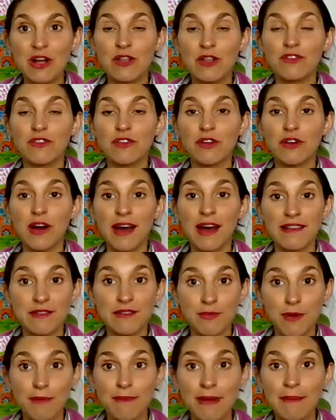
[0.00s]
So guys,
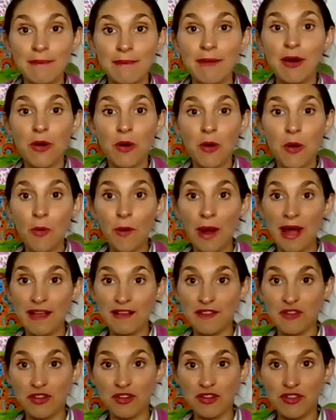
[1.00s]
remember
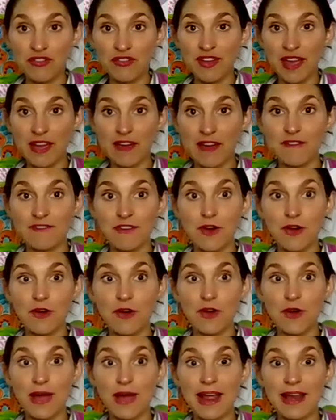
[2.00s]
always you can take a
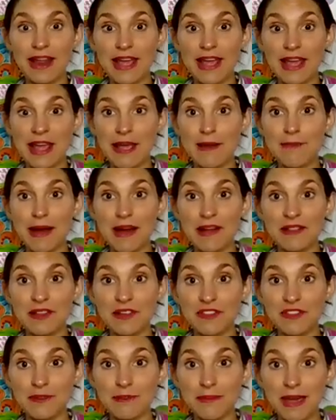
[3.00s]
photo and email it
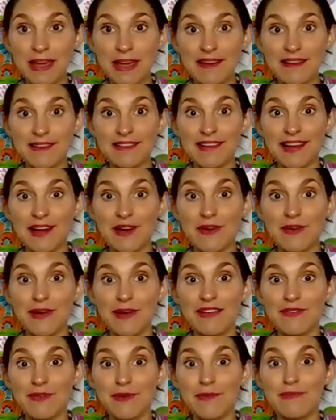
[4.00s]
to me because I
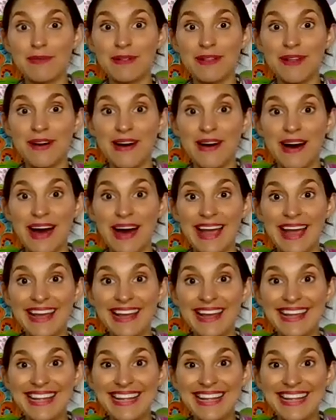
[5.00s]
always reply
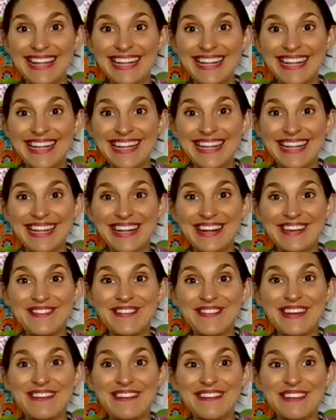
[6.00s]

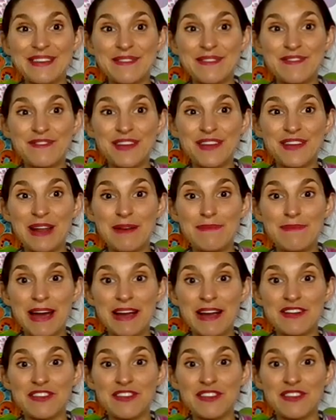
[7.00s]
with some
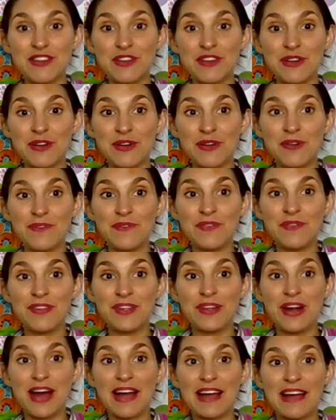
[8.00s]
feedback to you.
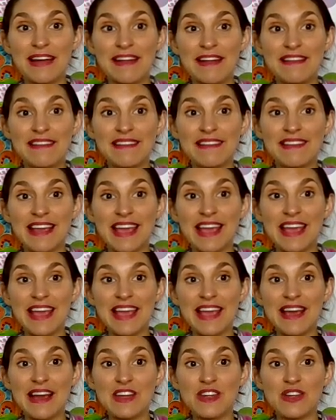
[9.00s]
I can
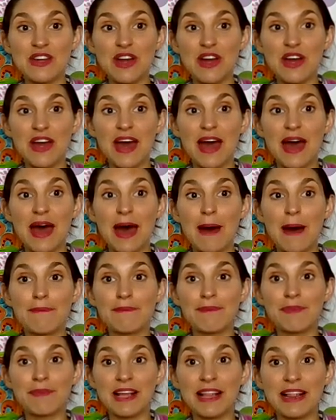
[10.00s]
see
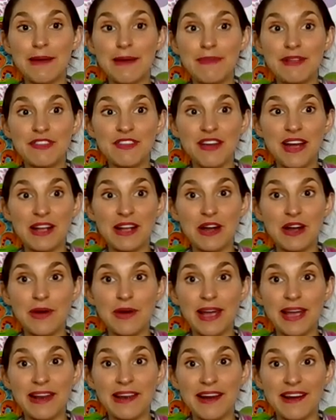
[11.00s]
Clementine, go
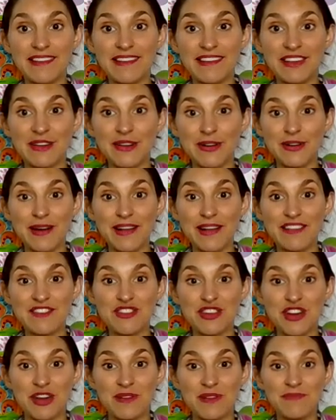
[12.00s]
ahead, ask your
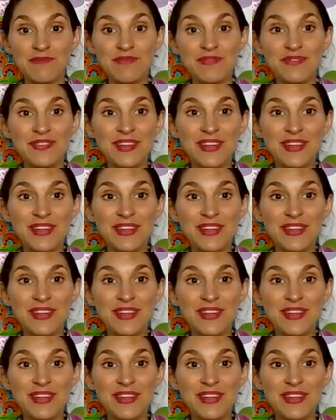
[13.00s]
question.